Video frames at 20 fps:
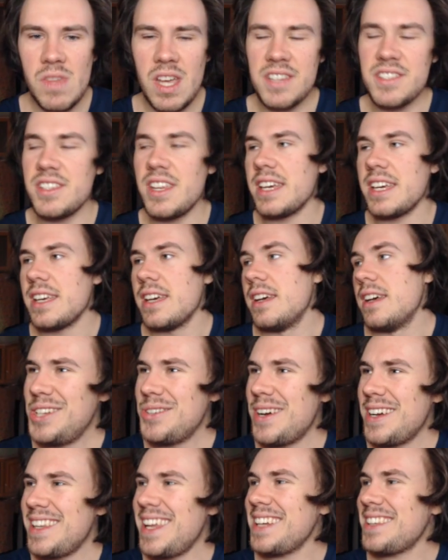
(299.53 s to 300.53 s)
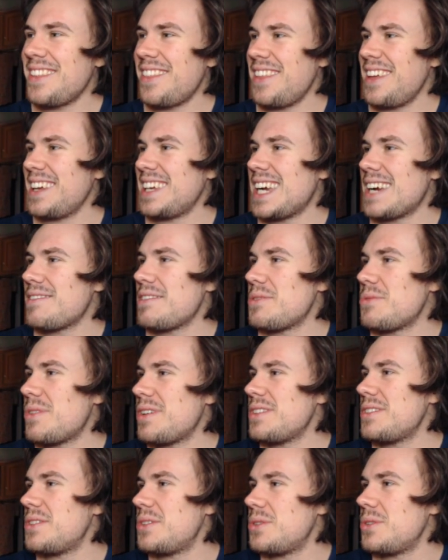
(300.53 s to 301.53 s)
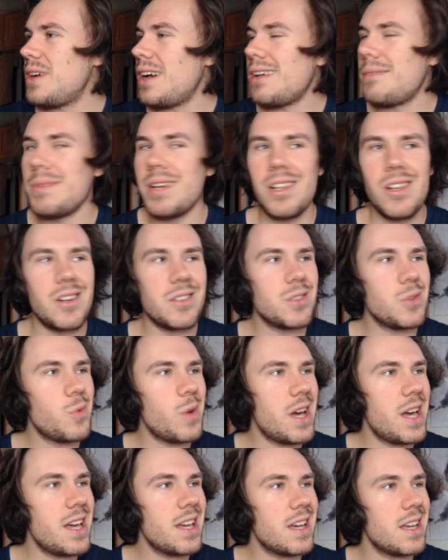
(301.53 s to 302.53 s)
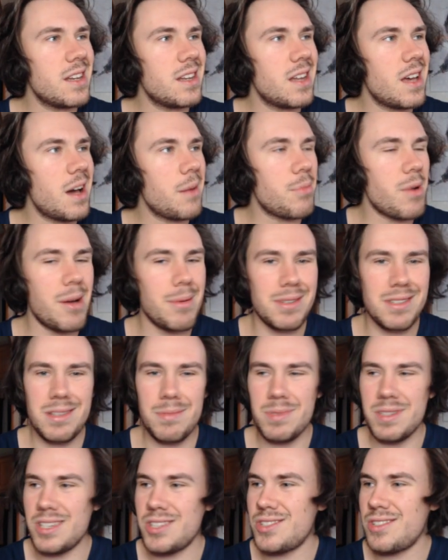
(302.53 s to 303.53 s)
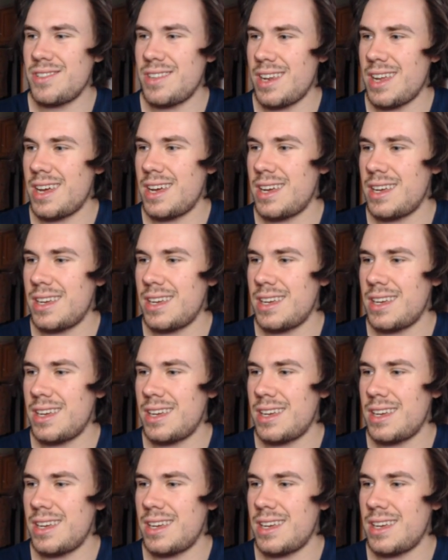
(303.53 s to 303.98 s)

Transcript: It's like, you know, I'd like to thank everyone who helped me along the way and brought me to the position that I